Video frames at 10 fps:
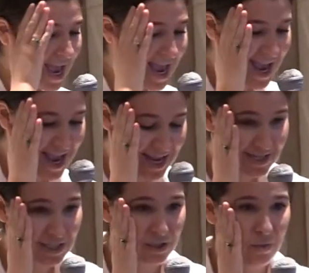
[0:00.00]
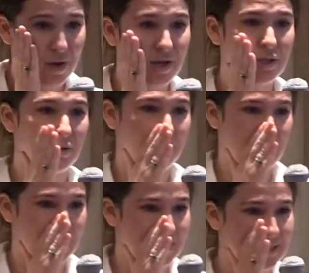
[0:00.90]
And you want to do
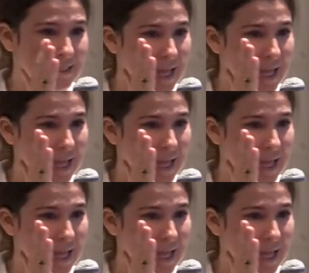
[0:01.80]
things